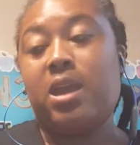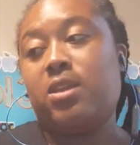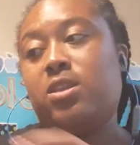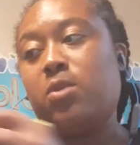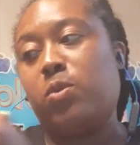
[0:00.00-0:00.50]

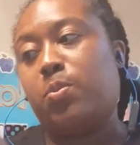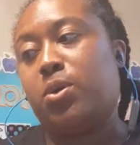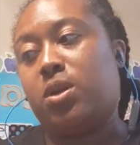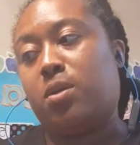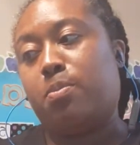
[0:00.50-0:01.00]
Then we
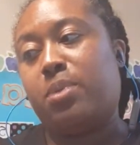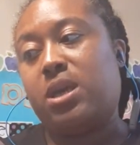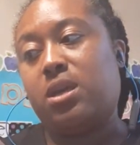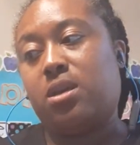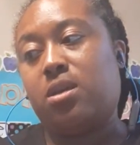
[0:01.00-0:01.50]
put a
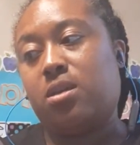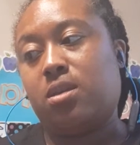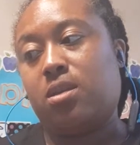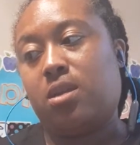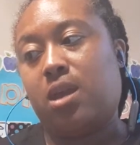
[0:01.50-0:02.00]
beak
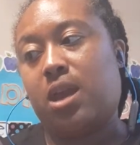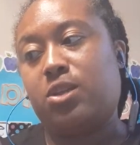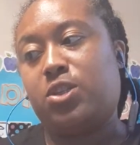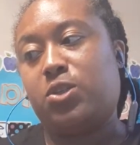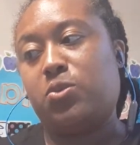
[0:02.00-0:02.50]

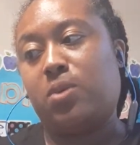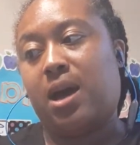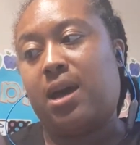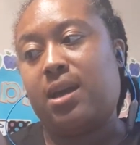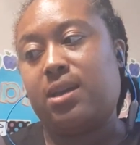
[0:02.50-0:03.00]
and 2
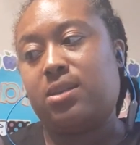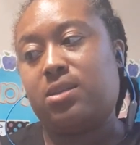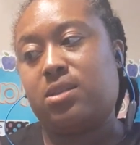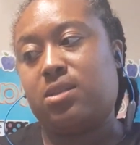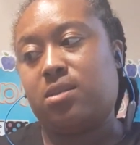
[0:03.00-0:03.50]

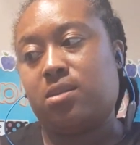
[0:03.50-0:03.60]
eyes,